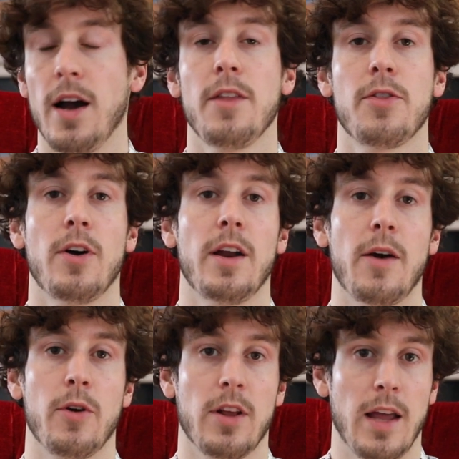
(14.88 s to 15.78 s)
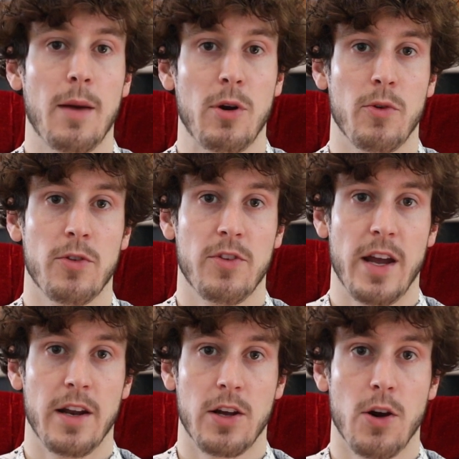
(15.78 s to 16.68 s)
I thought I would collaborate with
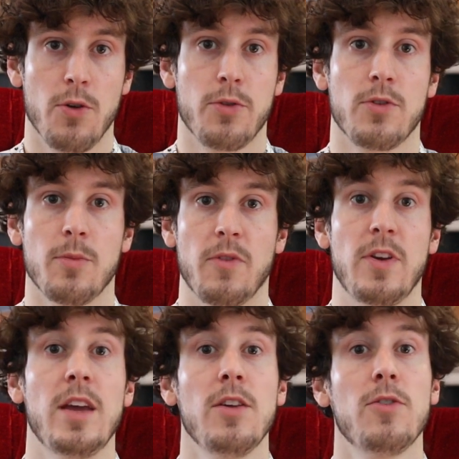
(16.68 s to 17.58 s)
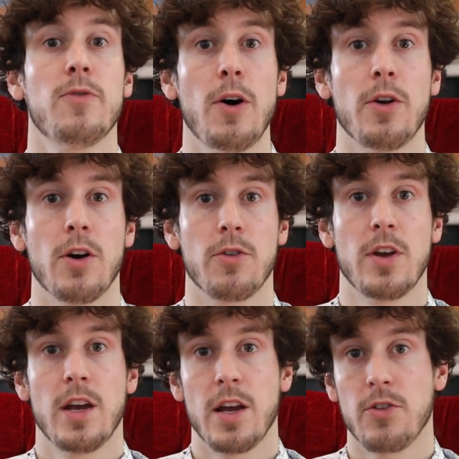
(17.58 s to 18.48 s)
Stan and go through some of his photos
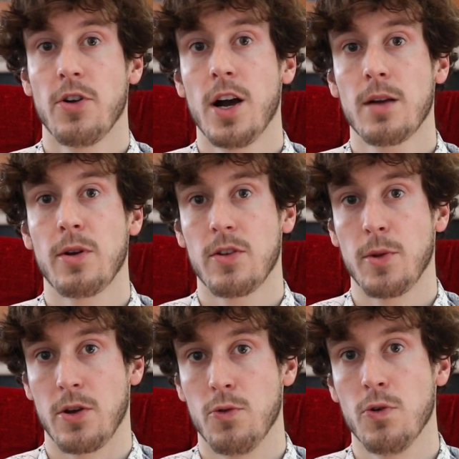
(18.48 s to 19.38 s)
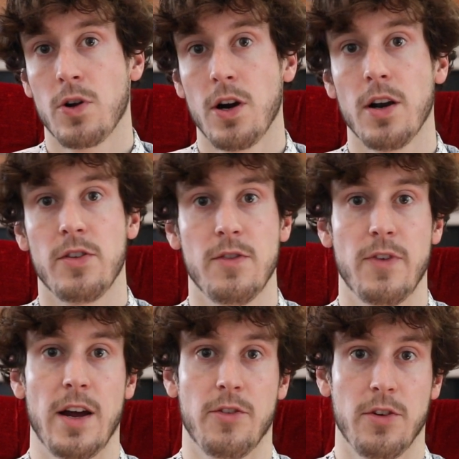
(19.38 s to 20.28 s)
and talk about some of the cool cars he
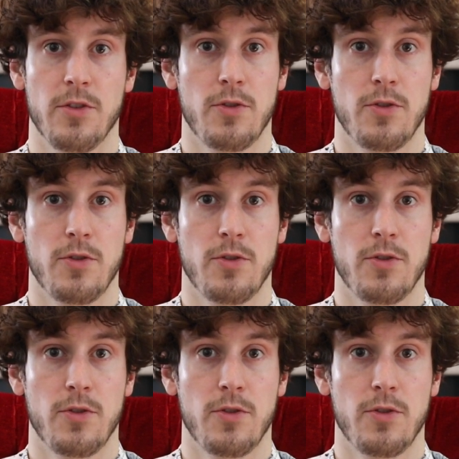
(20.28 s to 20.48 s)
finds on his